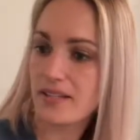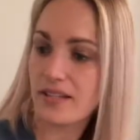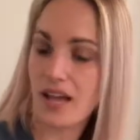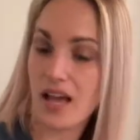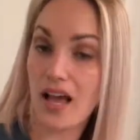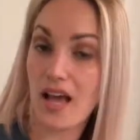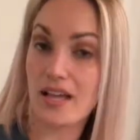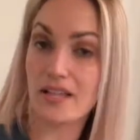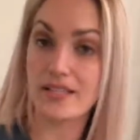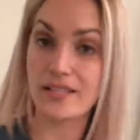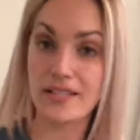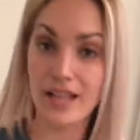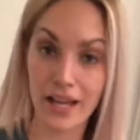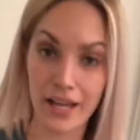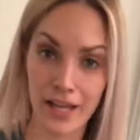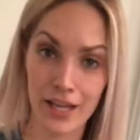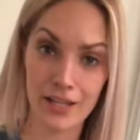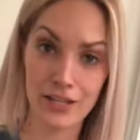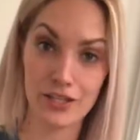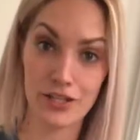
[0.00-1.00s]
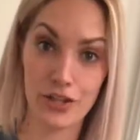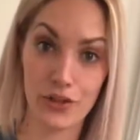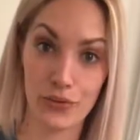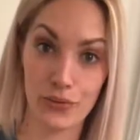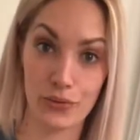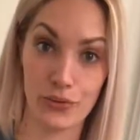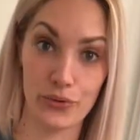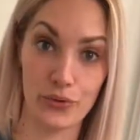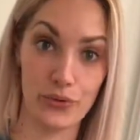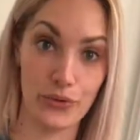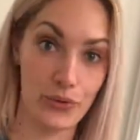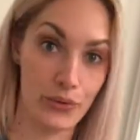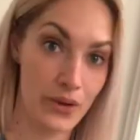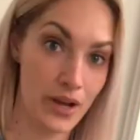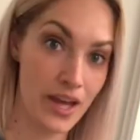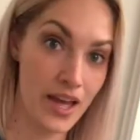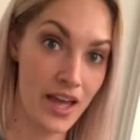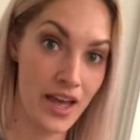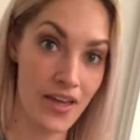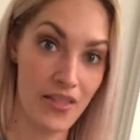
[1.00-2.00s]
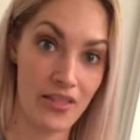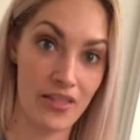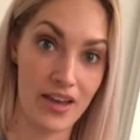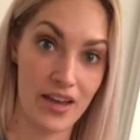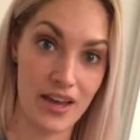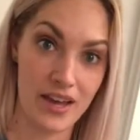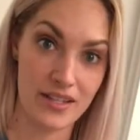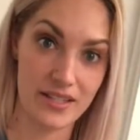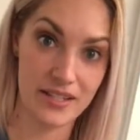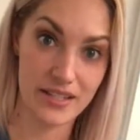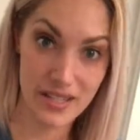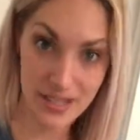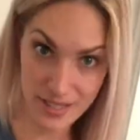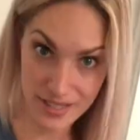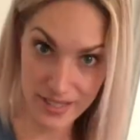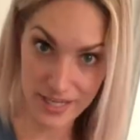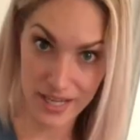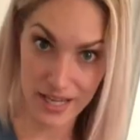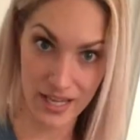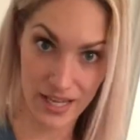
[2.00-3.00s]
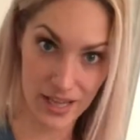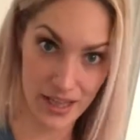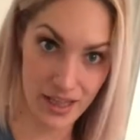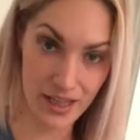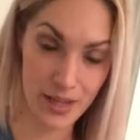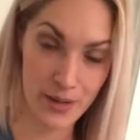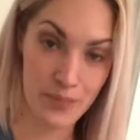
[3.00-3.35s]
2nd through the 16th,